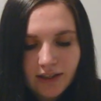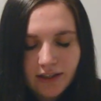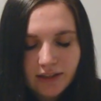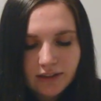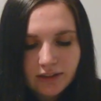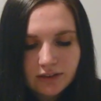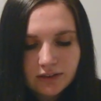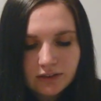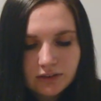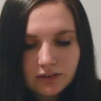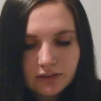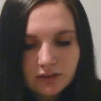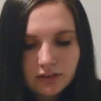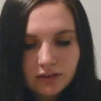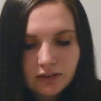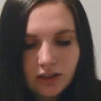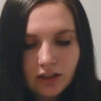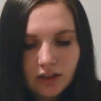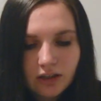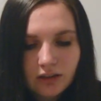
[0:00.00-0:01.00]

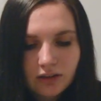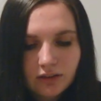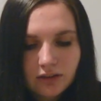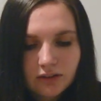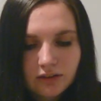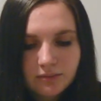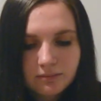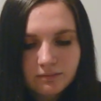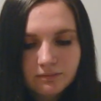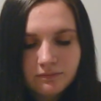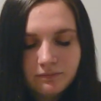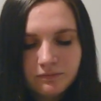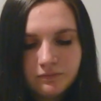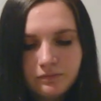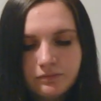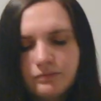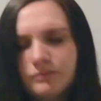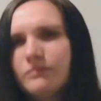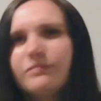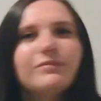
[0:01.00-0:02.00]
and um,
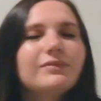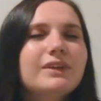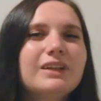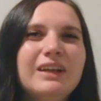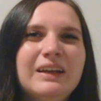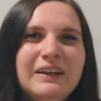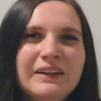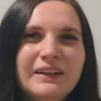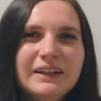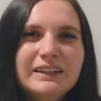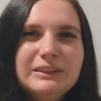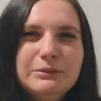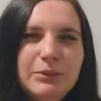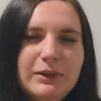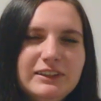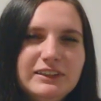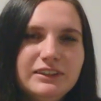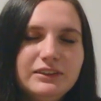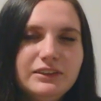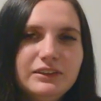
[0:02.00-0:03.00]
that's
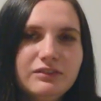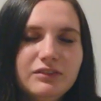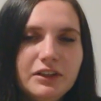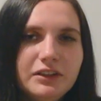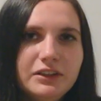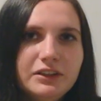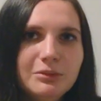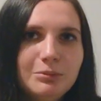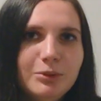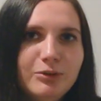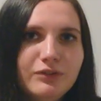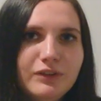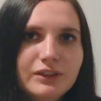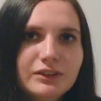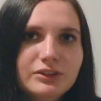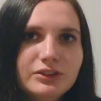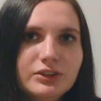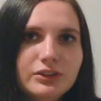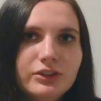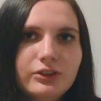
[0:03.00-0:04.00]
basically finding a
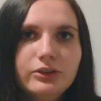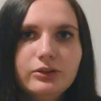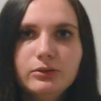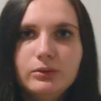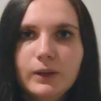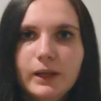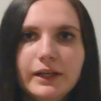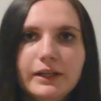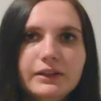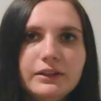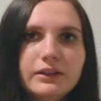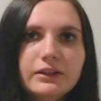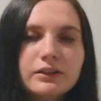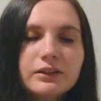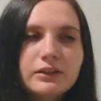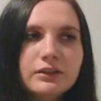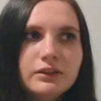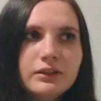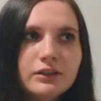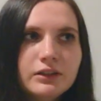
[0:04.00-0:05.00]
professor you like
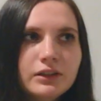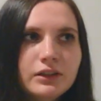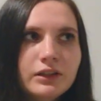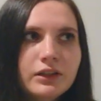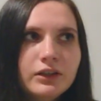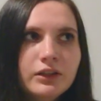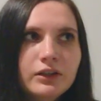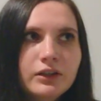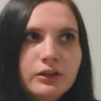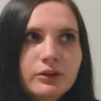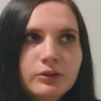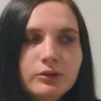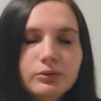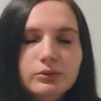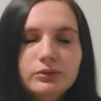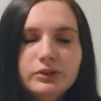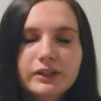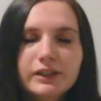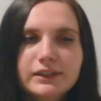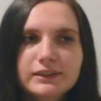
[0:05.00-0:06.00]

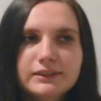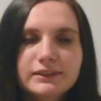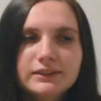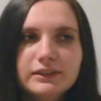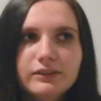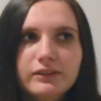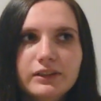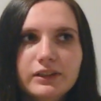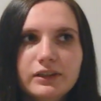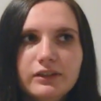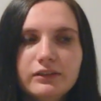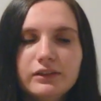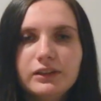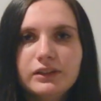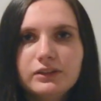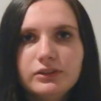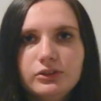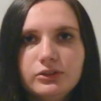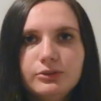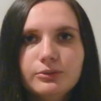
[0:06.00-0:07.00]
who does something
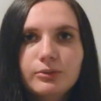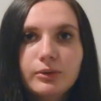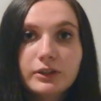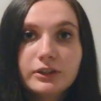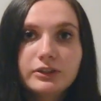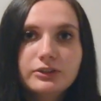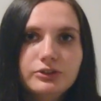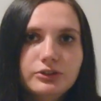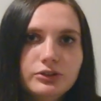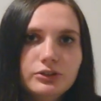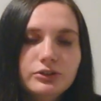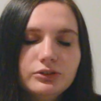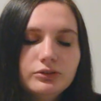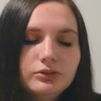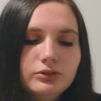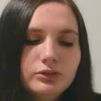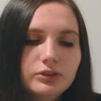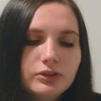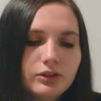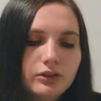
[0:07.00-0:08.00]
that you want to do.
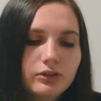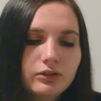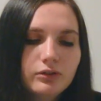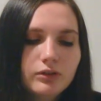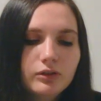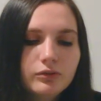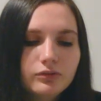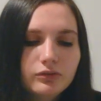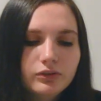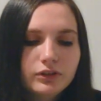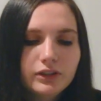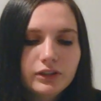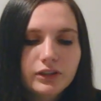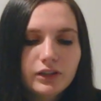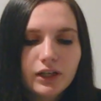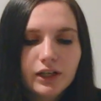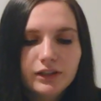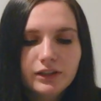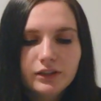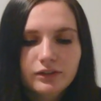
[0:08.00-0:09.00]
So
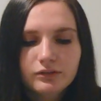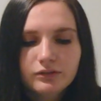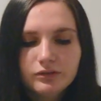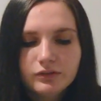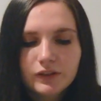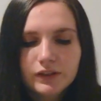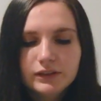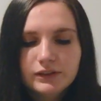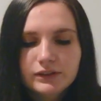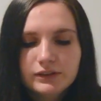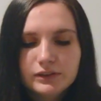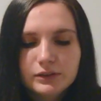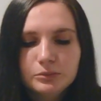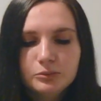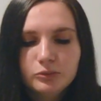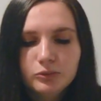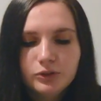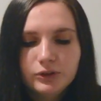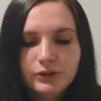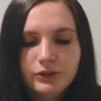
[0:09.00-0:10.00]
hopefully I can find
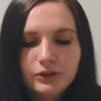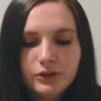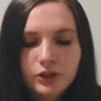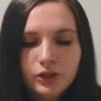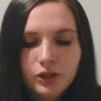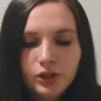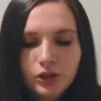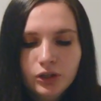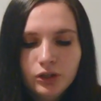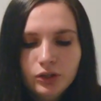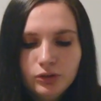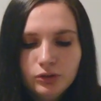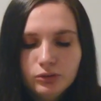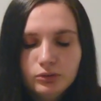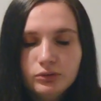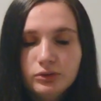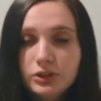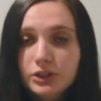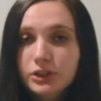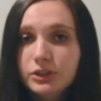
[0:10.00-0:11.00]
someone
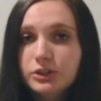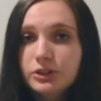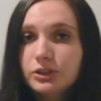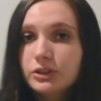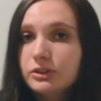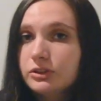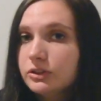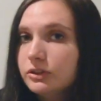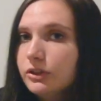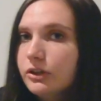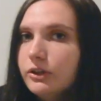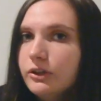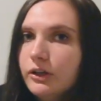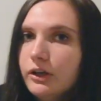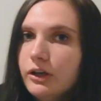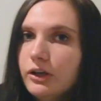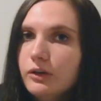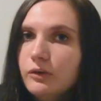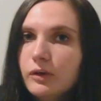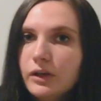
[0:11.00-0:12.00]
who teaches
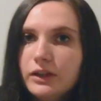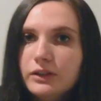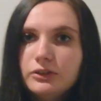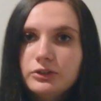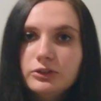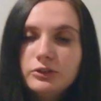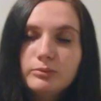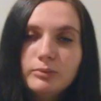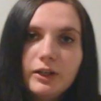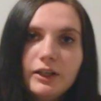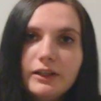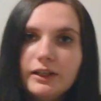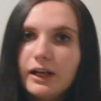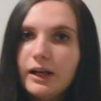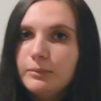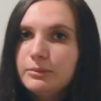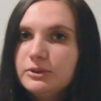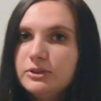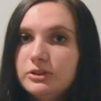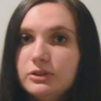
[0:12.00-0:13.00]
Neuro and do my
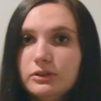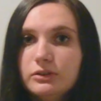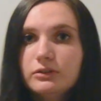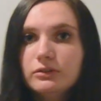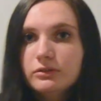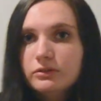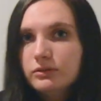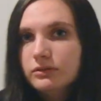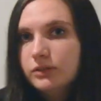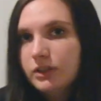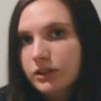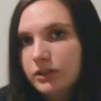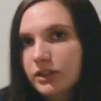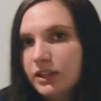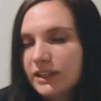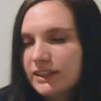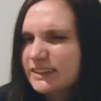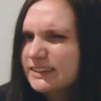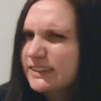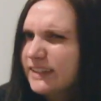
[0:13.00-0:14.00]
capstone
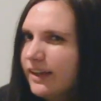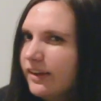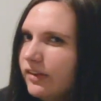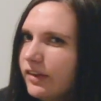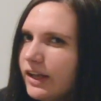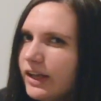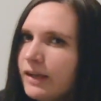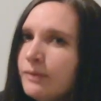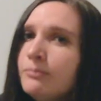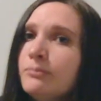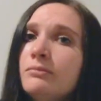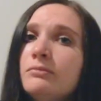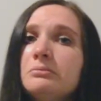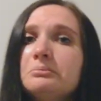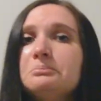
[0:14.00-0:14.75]
alongside that.